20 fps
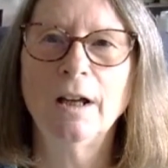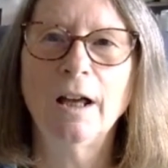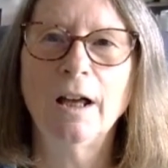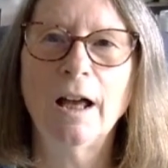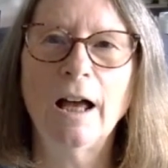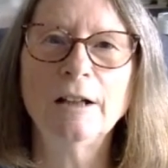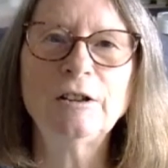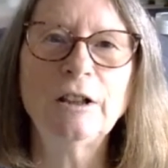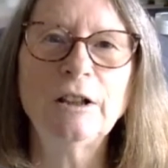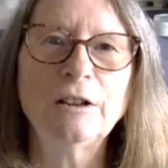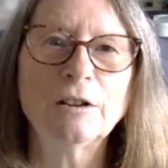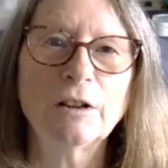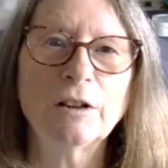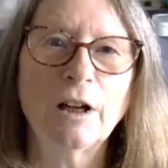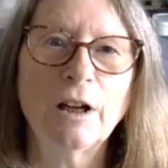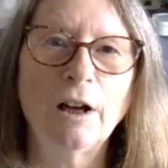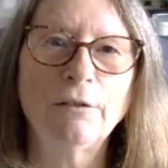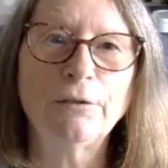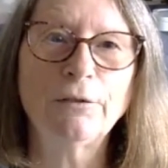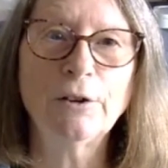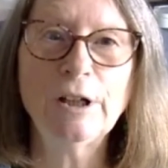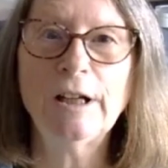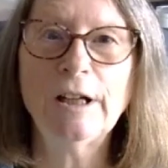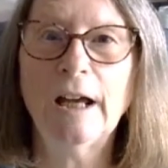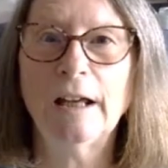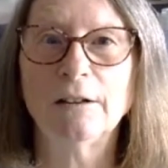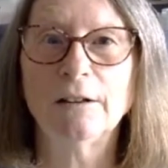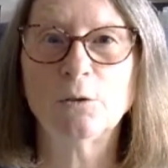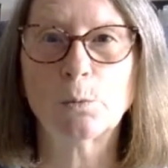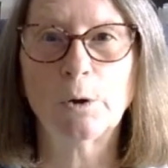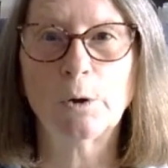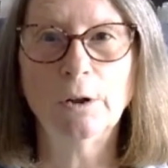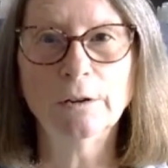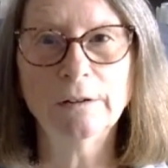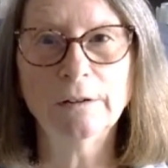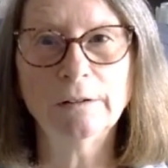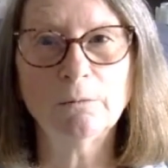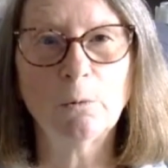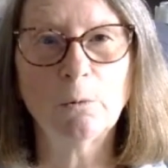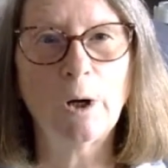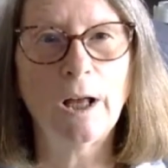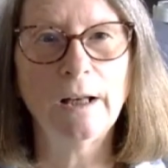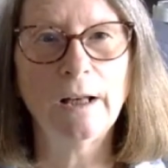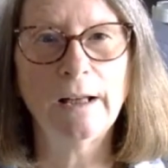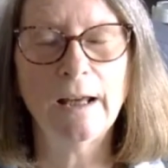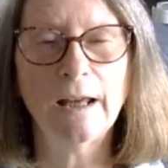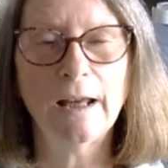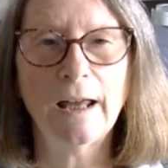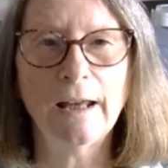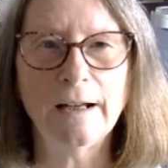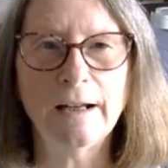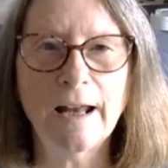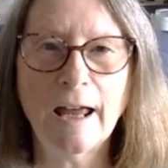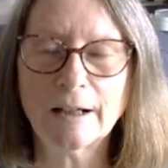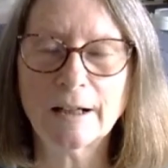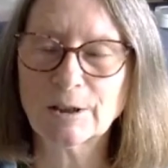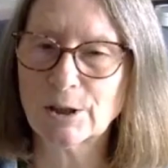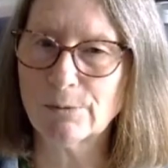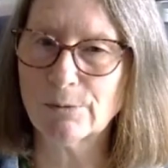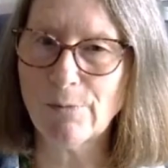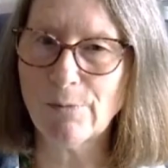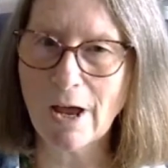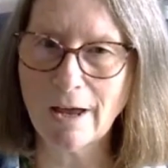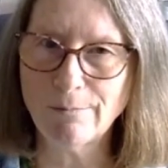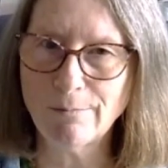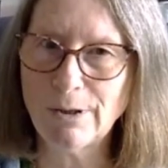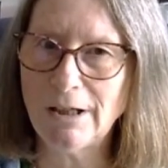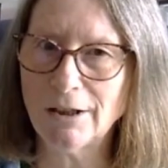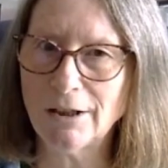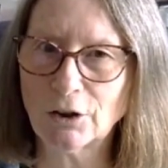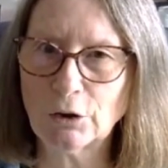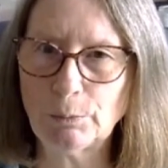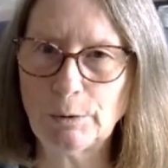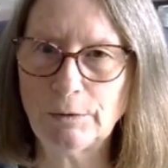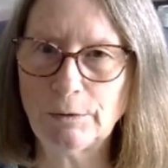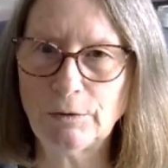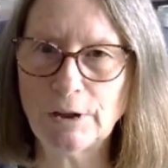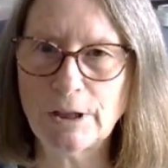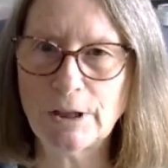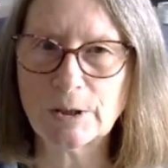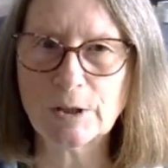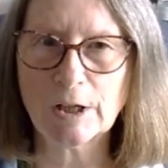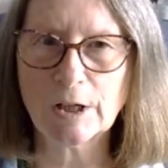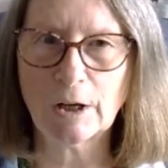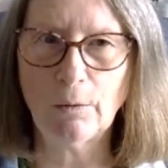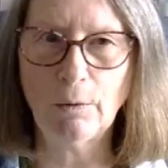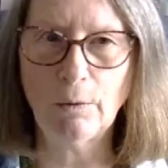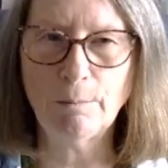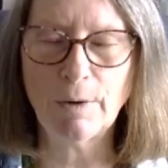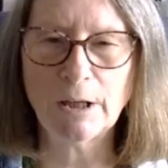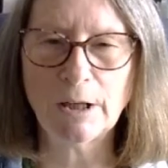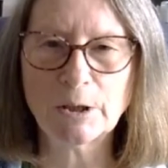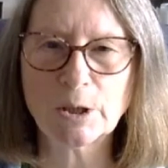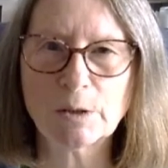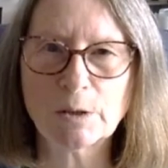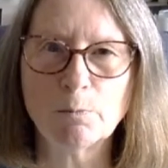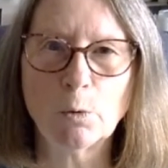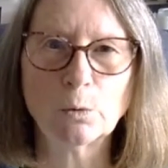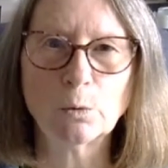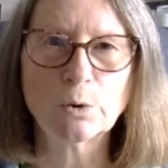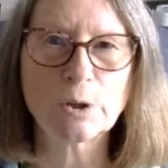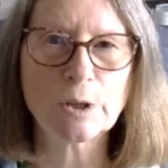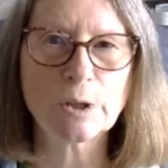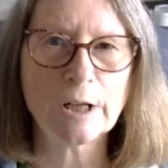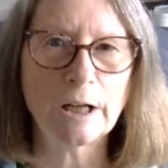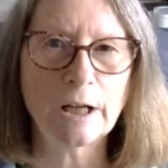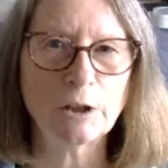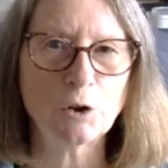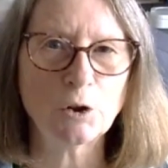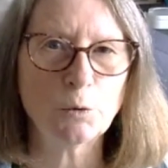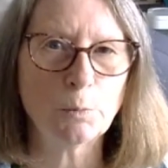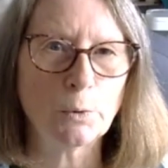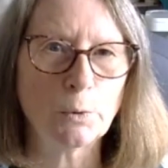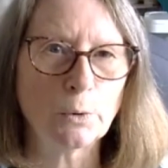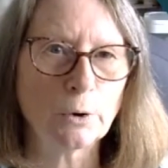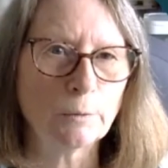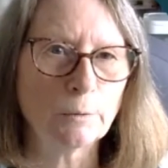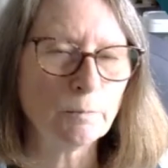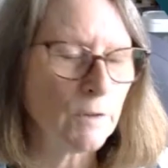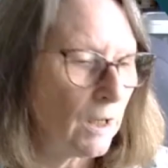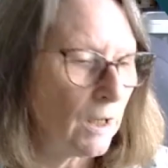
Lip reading: I did a freehand one while in Hexham Abbey a couple of years ago in my small sketchbook.